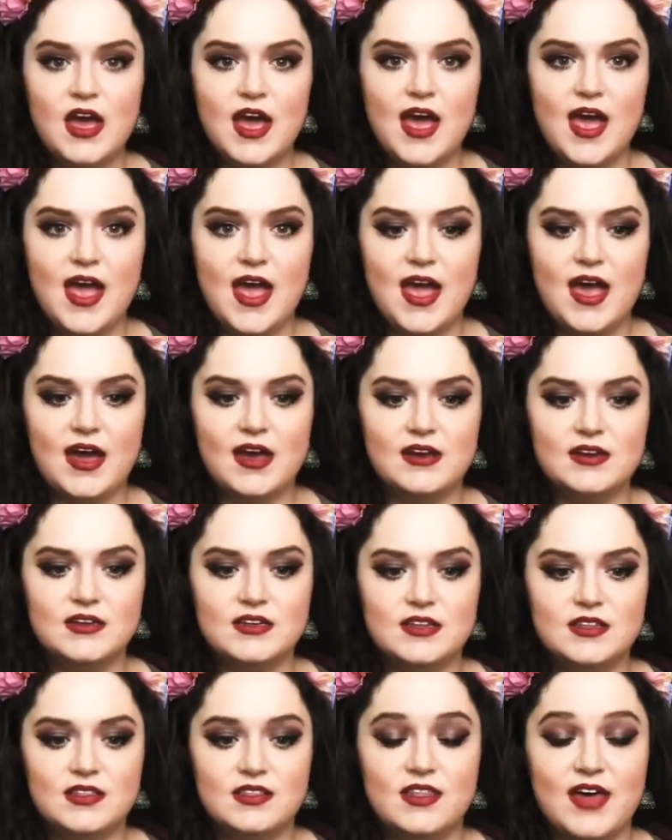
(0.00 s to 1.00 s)
And
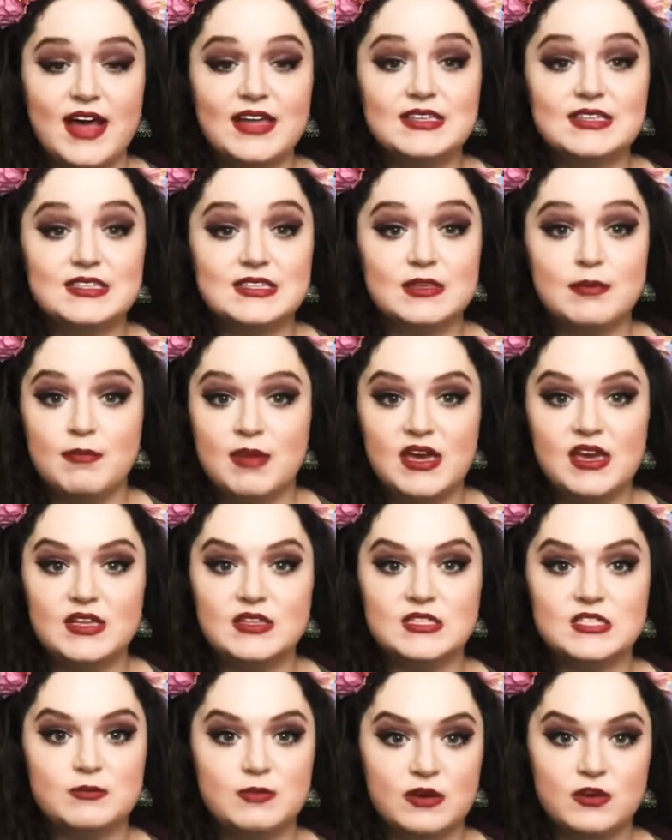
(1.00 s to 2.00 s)
that's the main
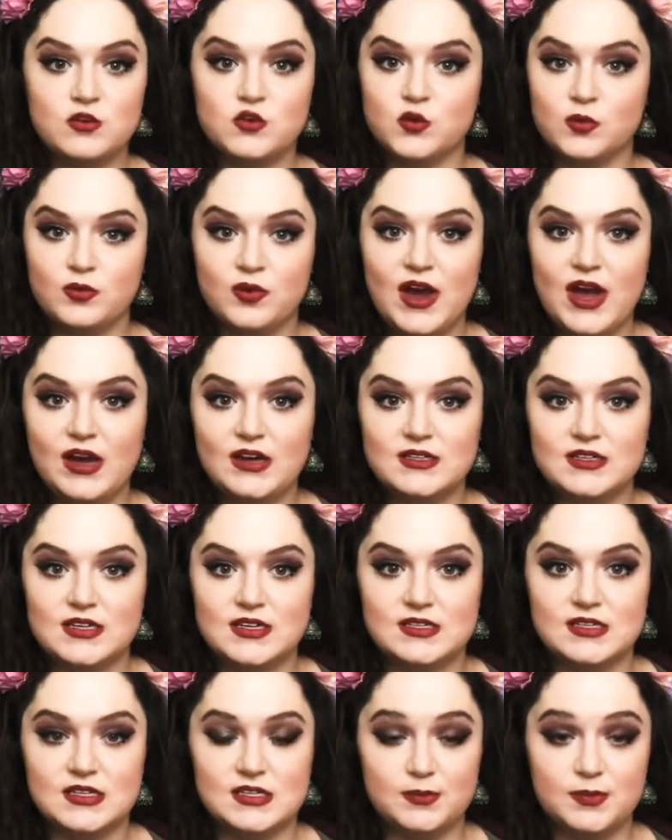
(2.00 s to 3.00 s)
spiritual
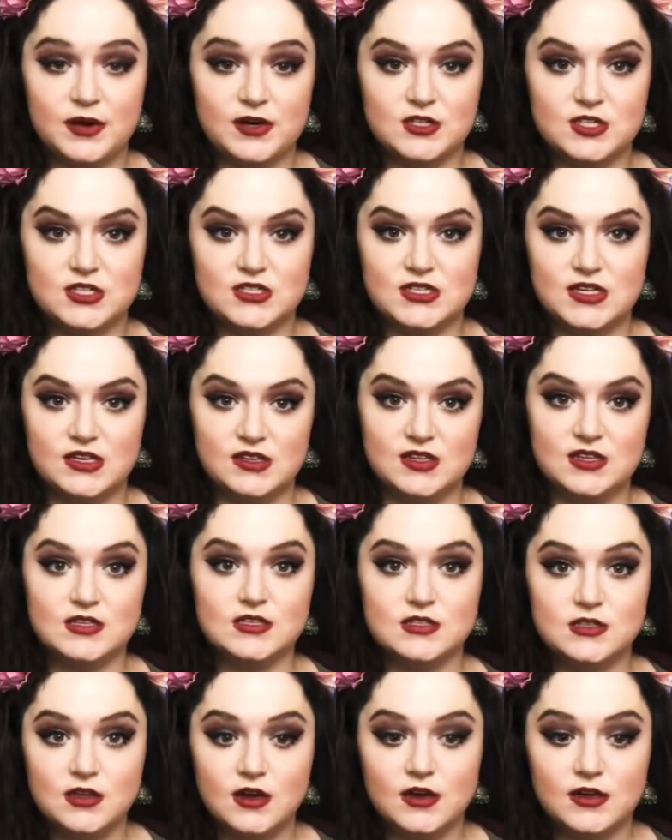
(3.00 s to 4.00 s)
practice, is purchasing
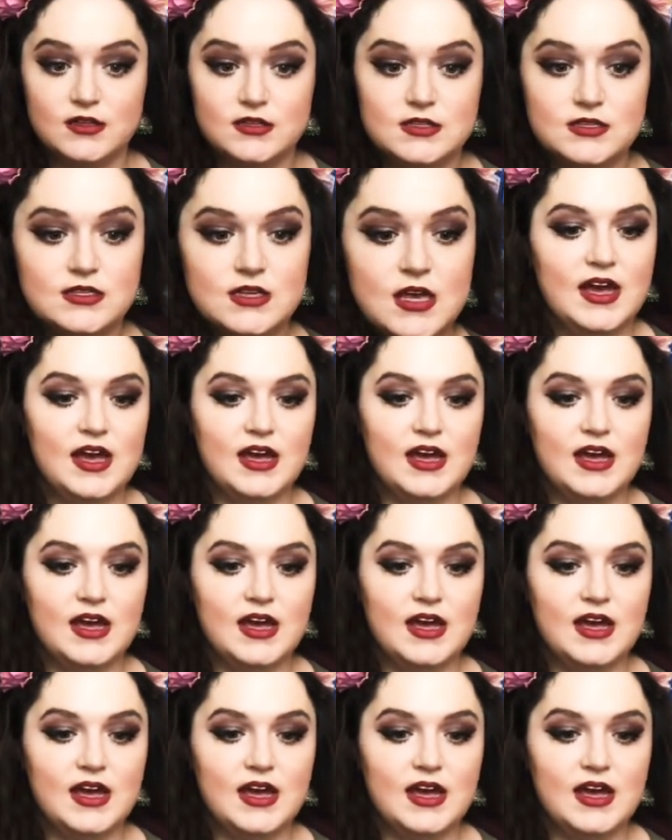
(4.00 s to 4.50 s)
these goods.